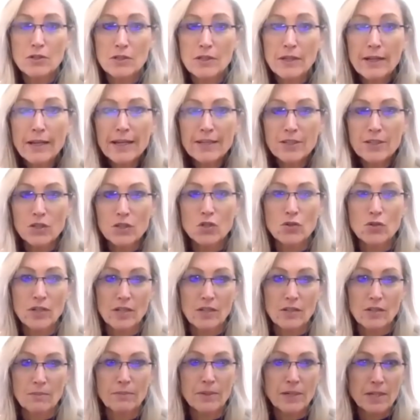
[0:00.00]
So let's
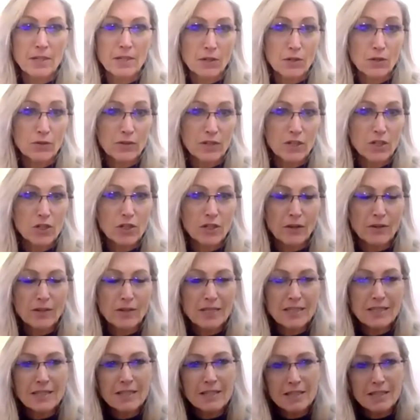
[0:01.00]
drink the Pinot Grigio. And
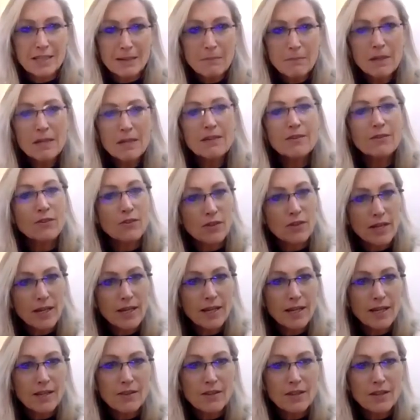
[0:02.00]
it's a similar
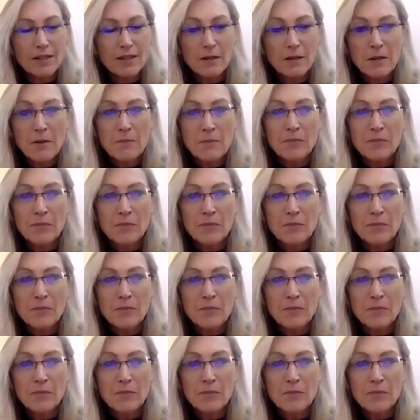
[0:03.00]
thing in that